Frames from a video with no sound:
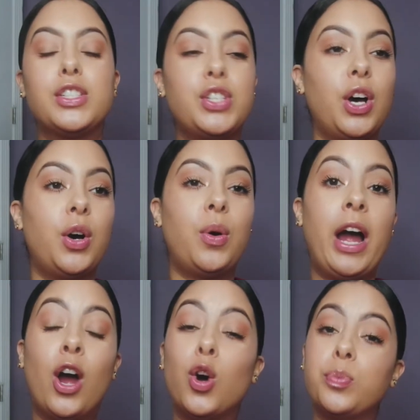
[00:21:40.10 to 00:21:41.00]
so I
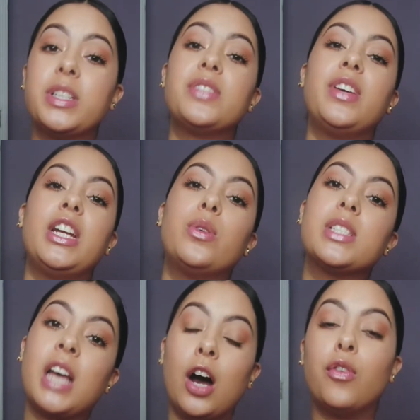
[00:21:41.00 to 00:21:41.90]
hope this video
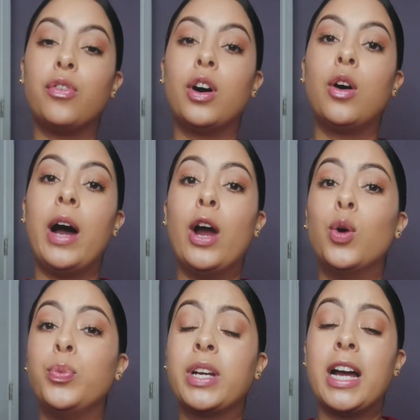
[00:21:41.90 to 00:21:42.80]
was helpful. I
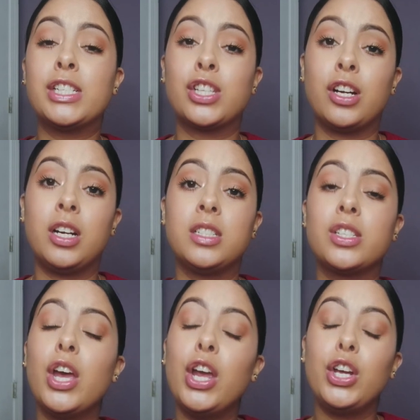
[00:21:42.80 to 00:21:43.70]
hope you guys learned,
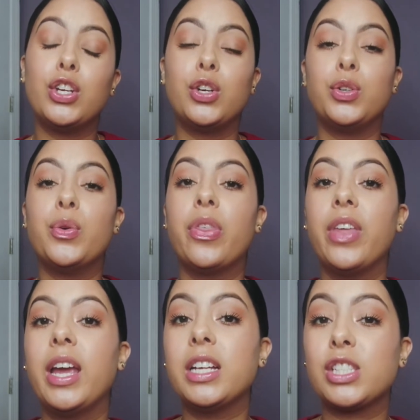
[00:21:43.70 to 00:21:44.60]
new
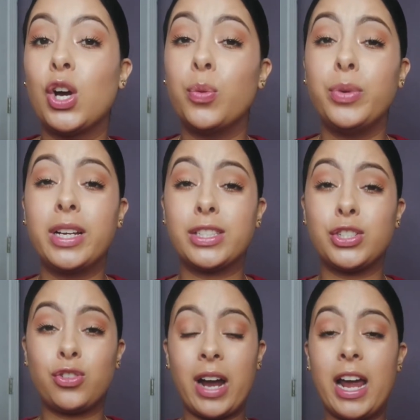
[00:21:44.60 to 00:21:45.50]
things. I hope you get to
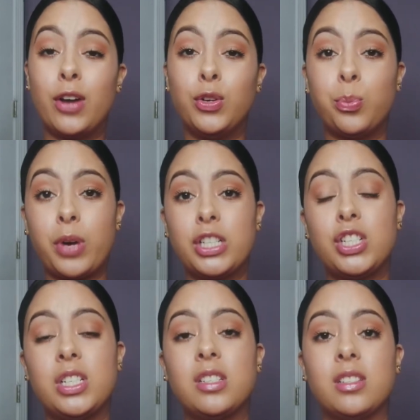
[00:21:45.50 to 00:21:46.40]
try out new
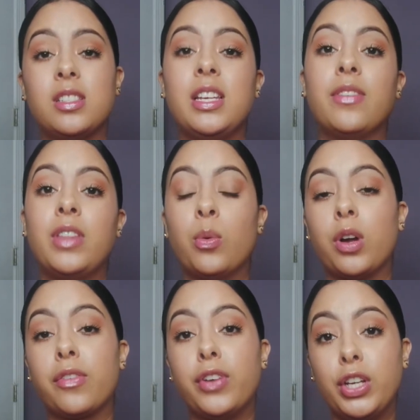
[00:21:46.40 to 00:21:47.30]
brushes and see if they
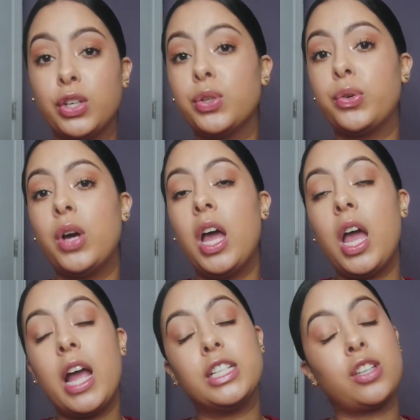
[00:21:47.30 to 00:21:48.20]
work for you.
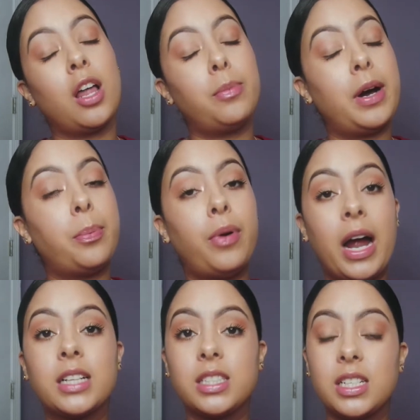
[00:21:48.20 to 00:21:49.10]
It's all about
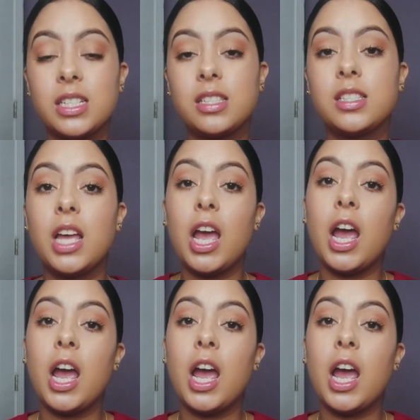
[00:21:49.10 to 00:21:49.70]
practice.